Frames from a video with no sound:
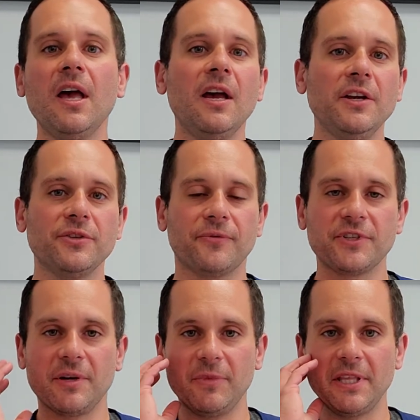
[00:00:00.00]
So for
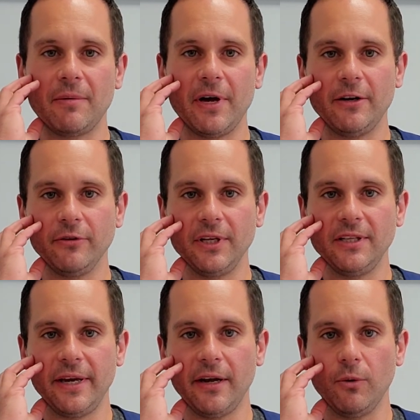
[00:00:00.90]
something that might only
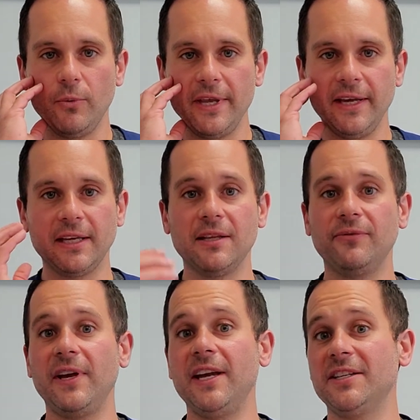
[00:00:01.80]
take a week in the
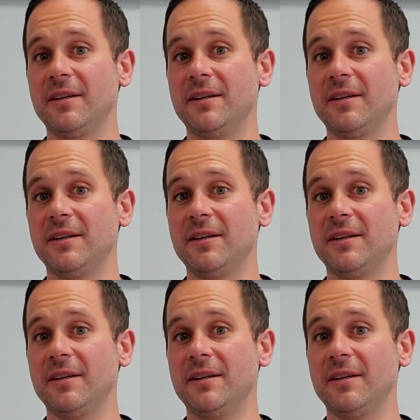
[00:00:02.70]
face,